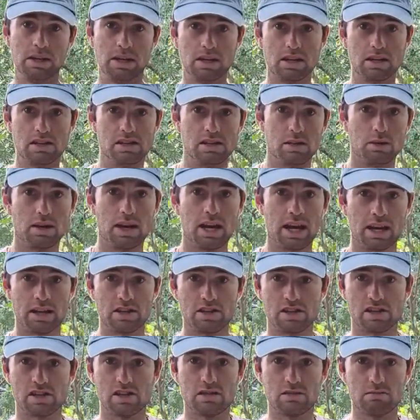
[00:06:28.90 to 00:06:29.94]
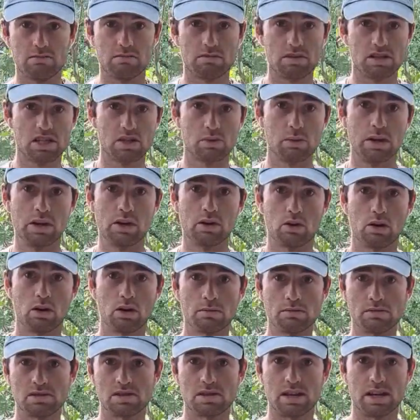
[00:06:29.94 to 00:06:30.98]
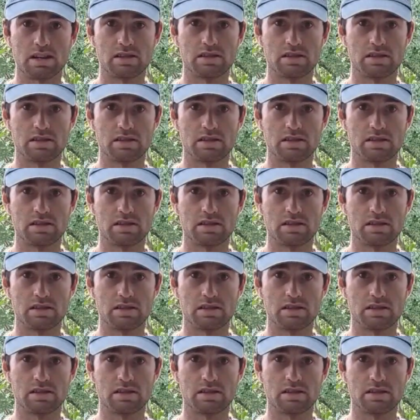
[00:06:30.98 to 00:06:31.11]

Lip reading: because you can't just swing your arms